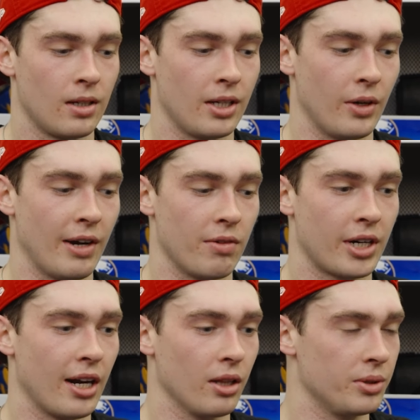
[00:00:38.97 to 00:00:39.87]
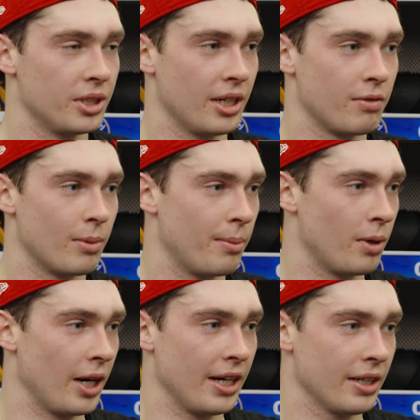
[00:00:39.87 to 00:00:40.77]
never kind of losing it from my
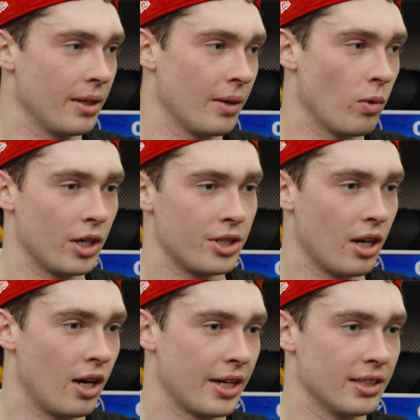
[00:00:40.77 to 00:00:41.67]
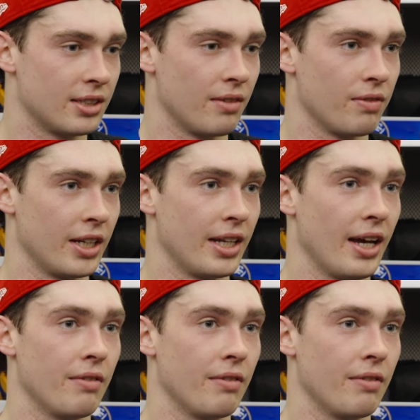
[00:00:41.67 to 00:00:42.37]
brain and watching hockey and stuff like that.